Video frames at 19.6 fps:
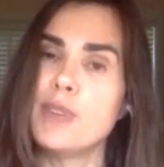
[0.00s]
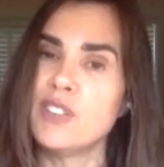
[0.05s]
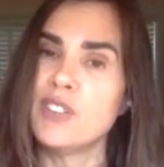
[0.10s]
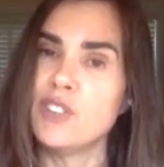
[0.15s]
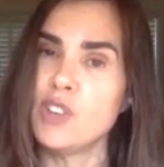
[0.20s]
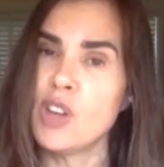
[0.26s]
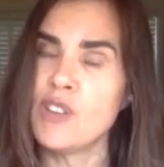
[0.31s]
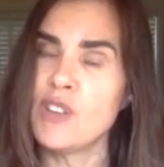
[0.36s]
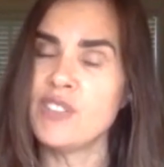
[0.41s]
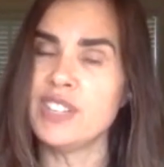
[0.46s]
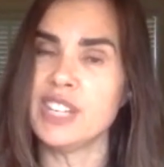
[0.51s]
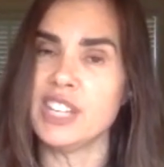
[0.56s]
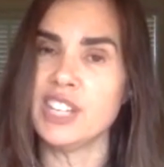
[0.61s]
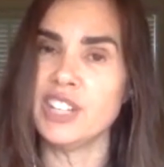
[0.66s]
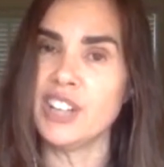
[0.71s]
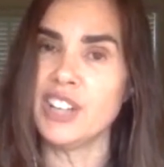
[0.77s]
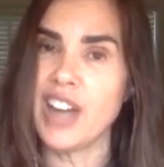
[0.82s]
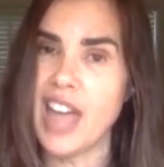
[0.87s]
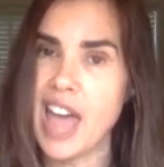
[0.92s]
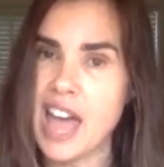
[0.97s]
if you have an
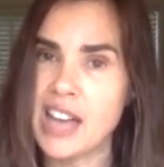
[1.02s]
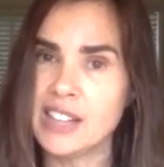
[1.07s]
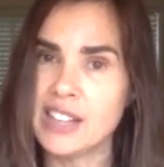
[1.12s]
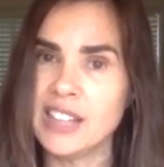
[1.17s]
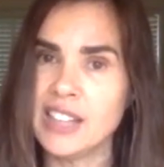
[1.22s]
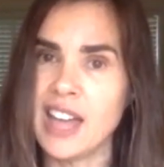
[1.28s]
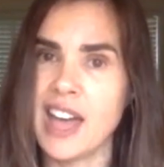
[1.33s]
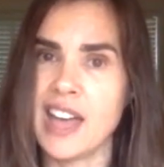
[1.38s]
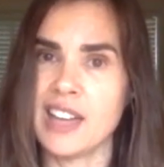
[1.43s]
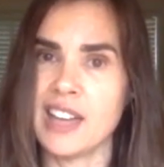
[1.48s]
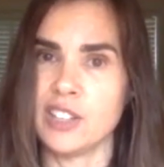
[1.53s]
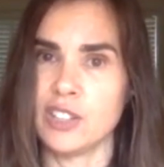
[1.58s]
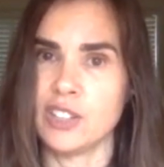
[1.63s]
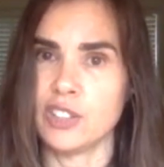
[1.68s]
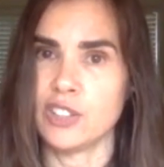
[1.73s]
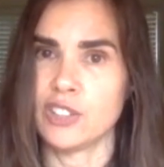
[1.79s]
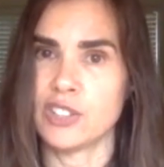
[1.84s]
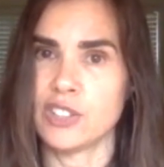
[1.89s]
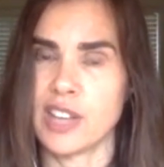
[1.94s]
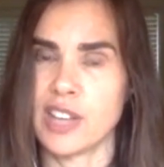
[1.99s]
inner ally at your
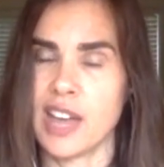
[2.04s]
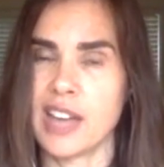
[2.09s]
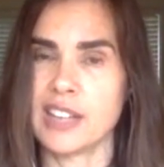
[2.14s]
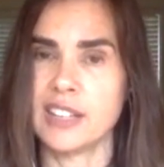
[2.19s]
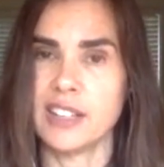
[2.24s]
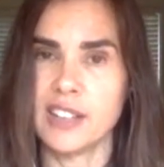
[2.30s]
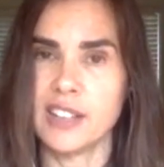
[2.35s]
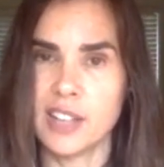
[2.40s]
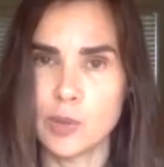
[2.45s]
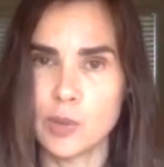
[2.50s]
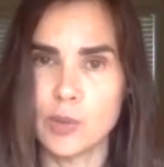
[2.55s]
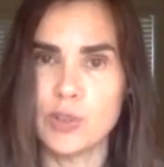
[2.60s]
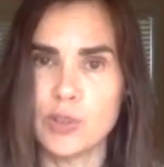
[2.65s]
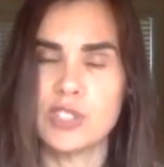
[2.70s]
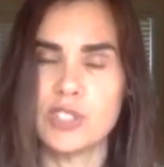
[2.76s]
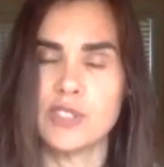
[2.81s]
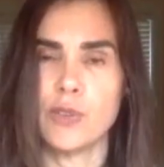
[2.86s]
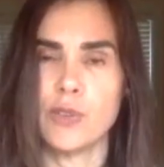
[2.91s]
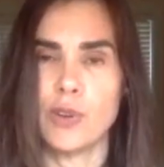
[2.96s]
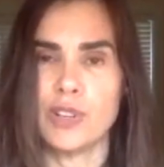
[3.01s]
side, in other words, a
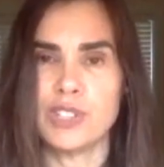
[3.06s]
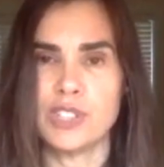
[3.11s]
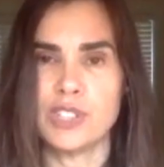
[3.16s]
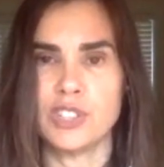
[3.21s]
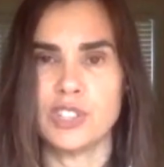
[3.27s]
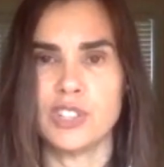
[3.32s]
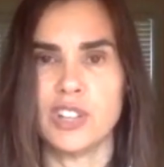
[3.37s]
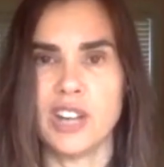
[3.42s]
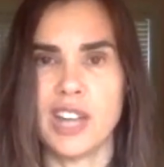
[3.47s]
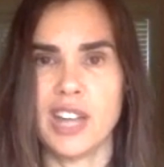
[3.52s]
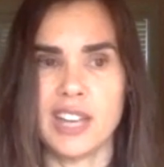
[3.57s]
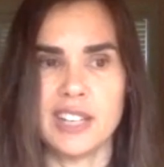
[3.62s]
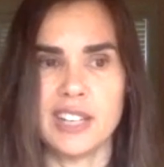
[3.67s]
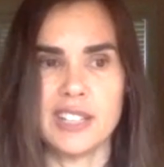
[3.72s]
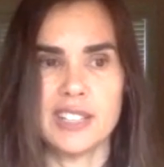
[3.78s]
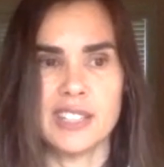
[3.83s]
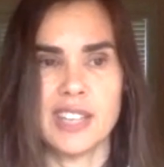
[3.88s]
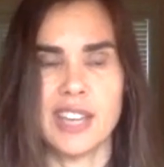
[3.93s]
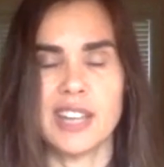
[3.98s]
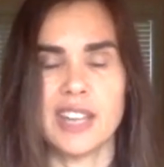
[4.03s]
voice in your head is
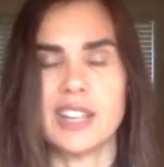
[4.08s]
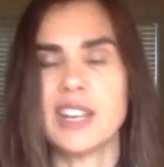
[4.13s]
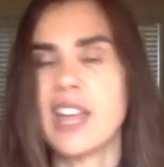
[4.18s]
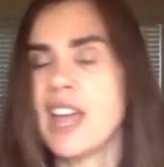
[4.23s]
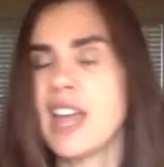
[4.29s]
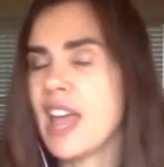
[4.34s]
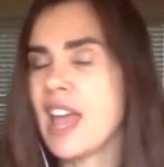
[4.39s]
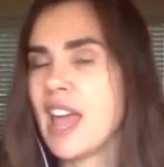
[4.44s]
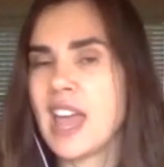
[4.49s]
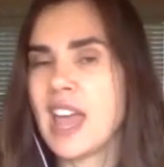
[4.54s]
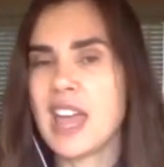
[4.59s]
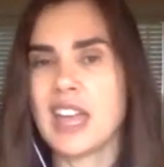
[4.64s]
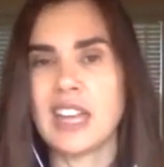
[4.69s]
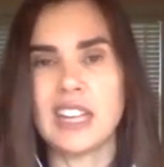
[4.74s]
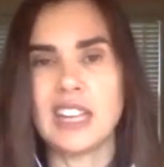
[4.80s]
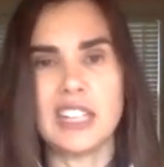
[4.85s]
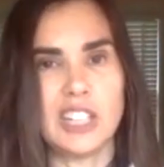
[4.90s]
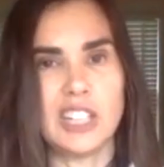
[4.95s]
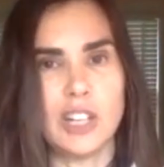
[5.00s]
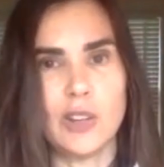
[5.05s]
saying, hey,
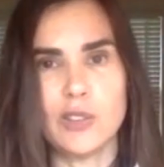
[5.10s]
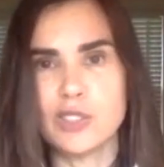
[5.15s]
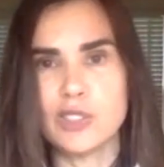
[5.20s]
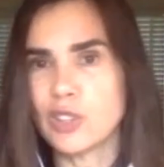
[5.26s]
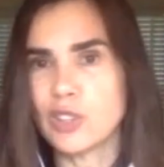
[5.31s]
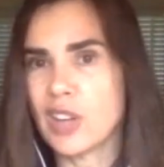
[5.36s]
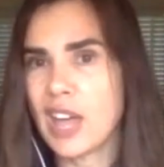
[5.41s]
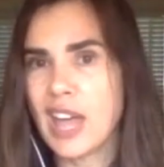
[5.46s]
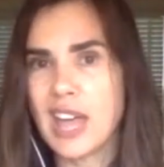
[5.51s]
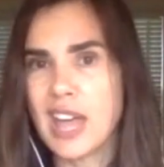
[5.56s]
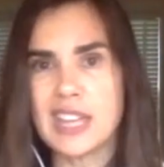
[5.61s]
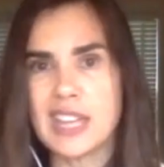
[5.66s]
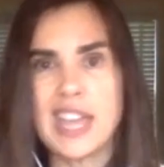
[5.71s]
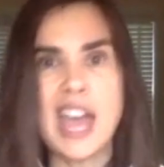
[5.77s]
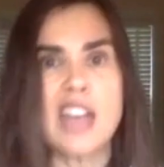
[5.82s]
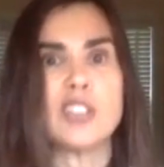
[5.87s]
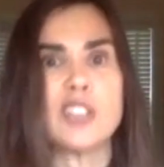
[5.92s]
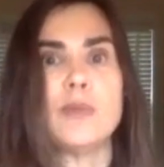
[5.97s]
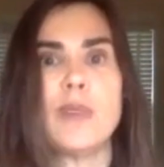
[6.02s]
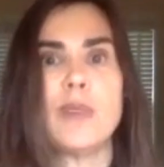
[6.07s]
you know, it's okay, yeah,
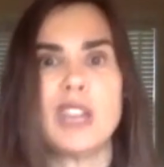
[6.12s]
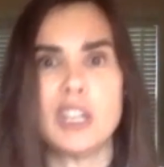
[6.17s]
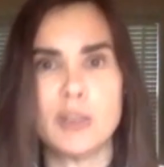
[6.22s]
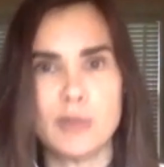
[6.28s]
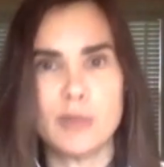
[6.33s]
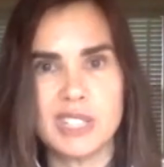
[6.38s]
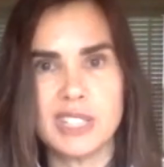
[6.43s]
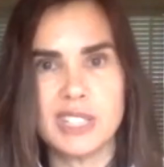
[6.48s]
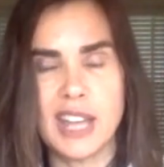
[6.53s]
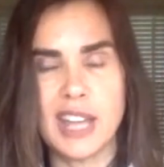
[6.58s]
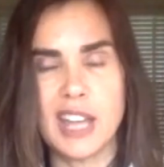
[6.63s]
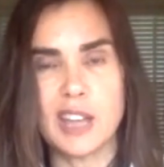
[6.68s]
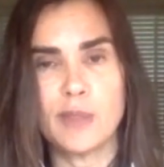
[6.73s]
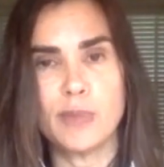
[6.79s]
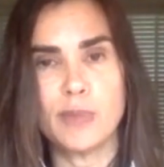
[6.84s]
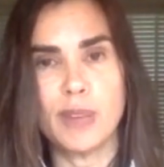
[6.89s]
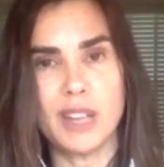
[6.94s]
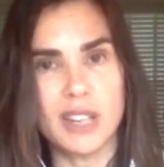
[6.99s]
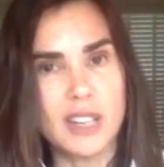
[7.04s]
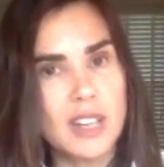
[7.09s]
you made a mistake,
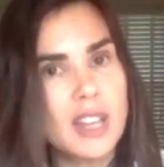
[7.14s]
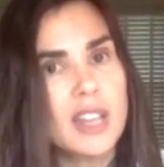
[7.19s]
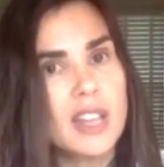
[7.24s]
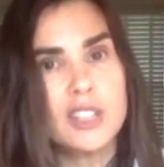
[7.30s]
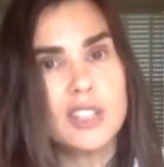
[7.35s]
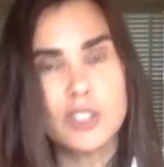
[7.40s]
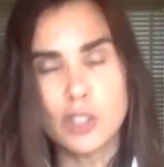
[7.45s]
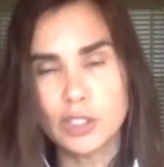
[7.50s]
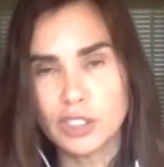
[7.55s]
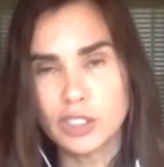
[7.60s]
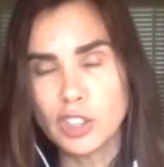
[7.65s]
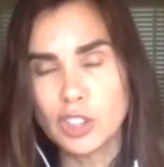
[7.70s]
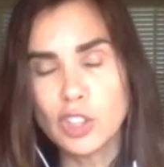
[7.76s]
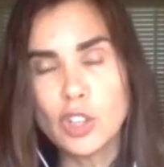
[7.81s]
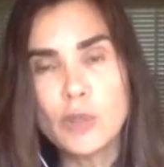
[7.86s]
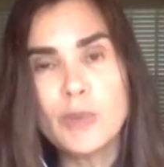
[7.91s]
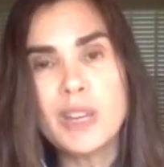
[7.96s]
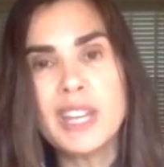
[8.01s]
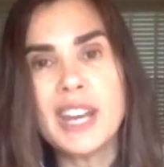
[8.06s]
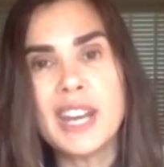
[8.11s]
but it's only
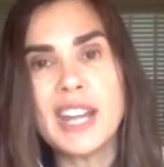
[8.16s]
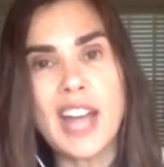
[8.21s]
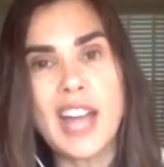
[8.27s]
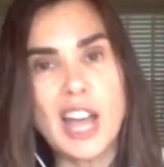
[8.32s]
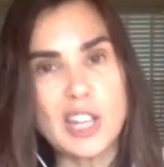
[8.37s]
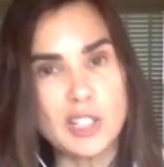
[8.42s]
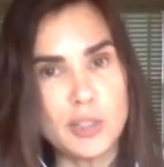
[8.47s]
human, I got